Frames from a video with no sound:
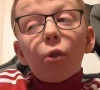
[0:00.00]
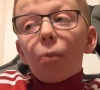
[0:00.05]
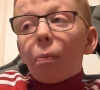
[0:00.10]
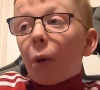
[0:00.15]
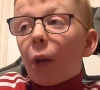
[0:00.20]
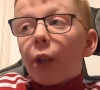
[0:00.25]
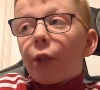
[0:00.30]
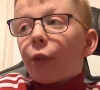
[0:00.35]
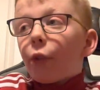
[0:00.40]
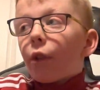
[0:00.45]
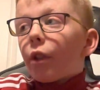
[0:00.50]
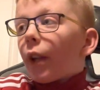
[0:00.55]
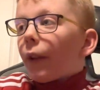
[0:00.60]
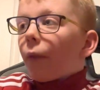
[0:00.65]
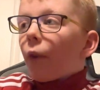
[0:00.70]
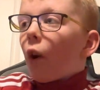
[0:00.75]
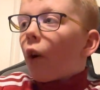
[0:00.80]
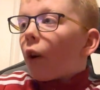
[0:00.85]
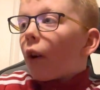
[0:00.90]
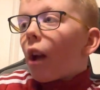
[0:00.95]
point in doing a
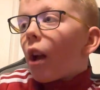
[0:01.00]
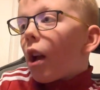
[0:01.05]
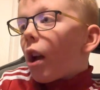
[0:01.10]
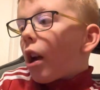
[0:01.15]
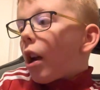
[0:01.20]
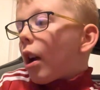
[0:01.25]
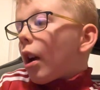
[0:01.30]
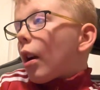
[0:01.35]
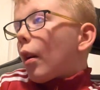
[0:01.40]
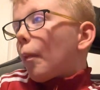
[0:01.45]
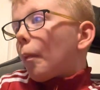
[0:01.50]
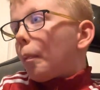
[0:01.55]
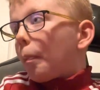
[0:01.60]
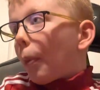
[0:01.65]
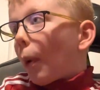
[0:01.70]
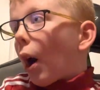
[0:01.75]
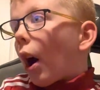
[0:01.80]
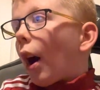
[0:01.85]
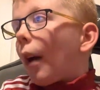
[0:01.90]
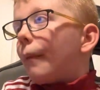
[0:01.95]
vlog.
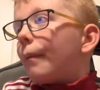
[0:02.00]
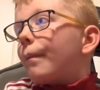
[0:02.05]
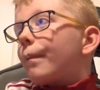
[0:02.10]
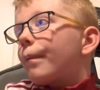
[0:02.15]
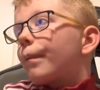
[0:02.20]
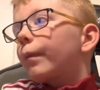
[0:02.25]
But